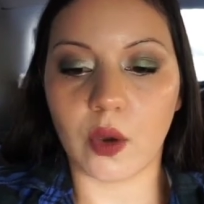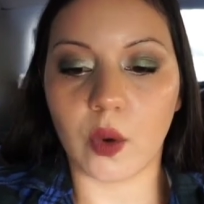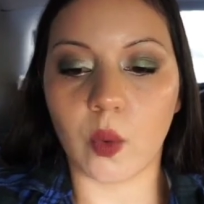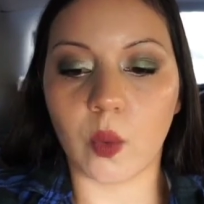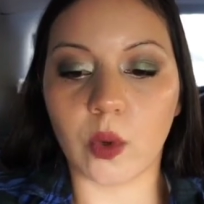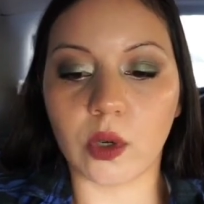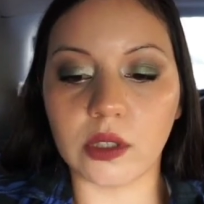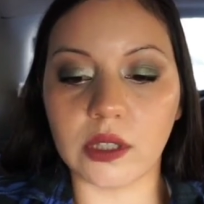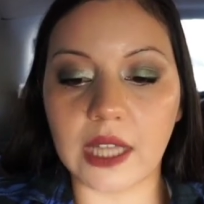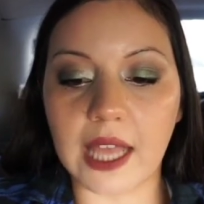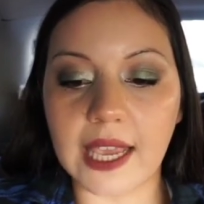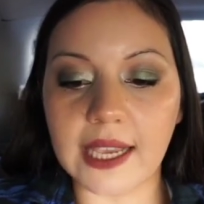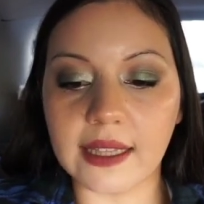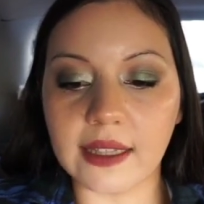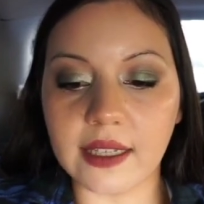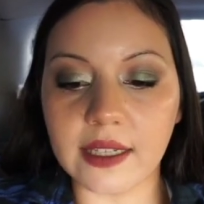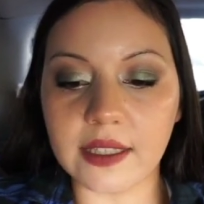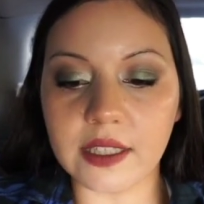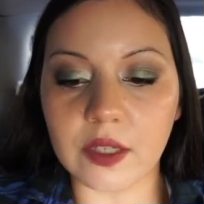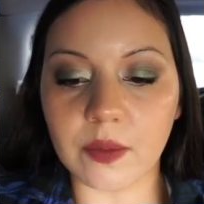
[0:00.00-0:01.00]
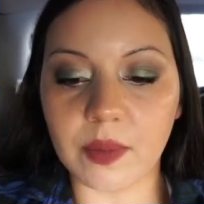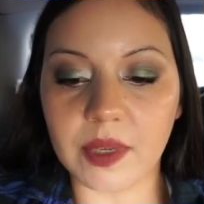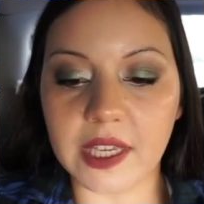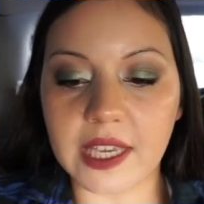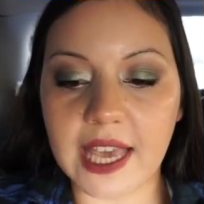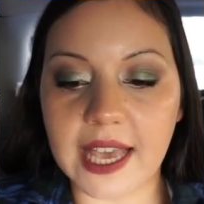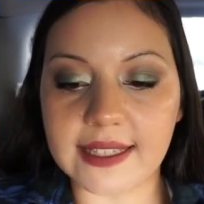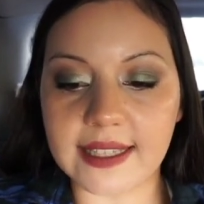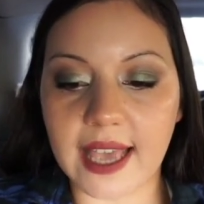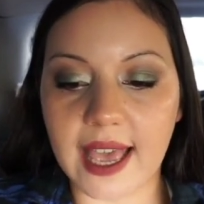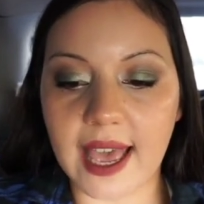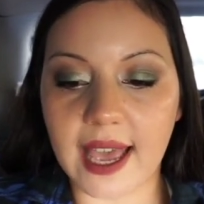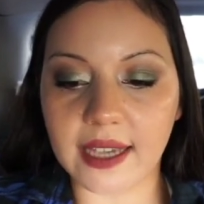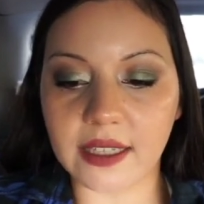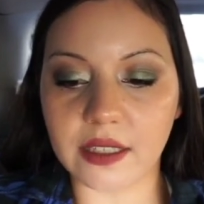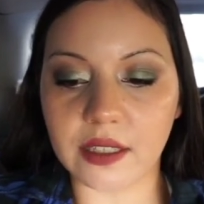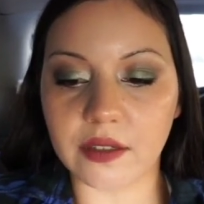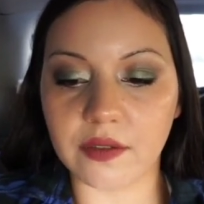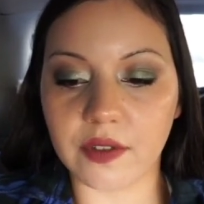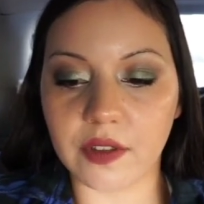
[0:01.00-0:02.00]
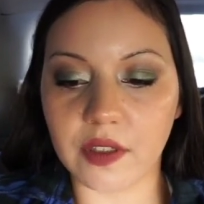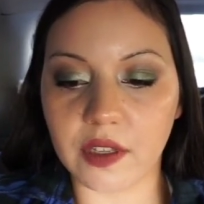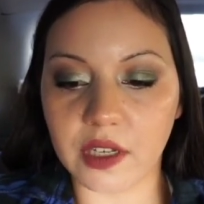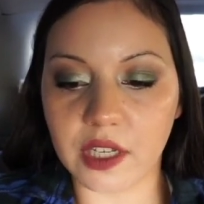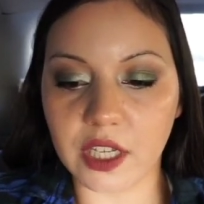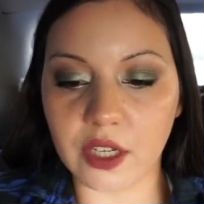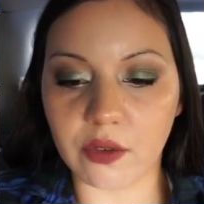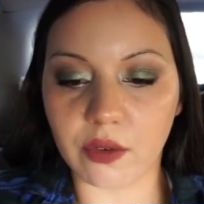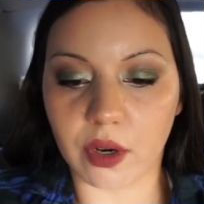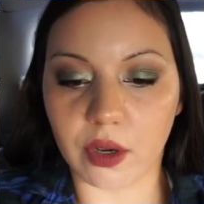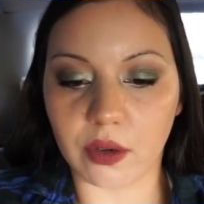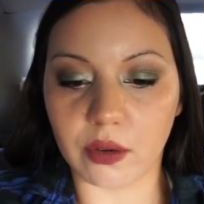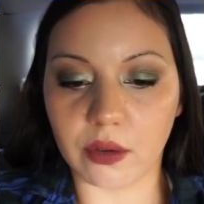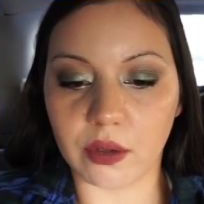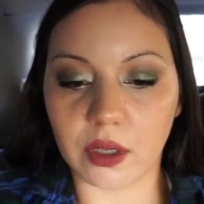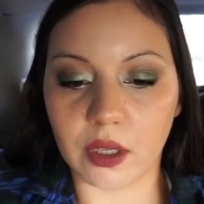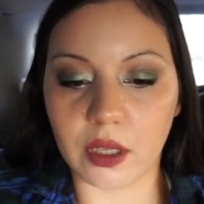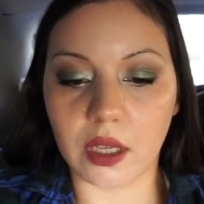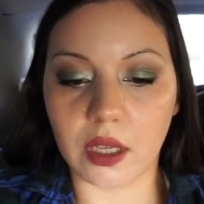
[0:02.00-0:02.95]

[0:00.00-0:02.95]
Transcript: were likely to be as active in the Negro.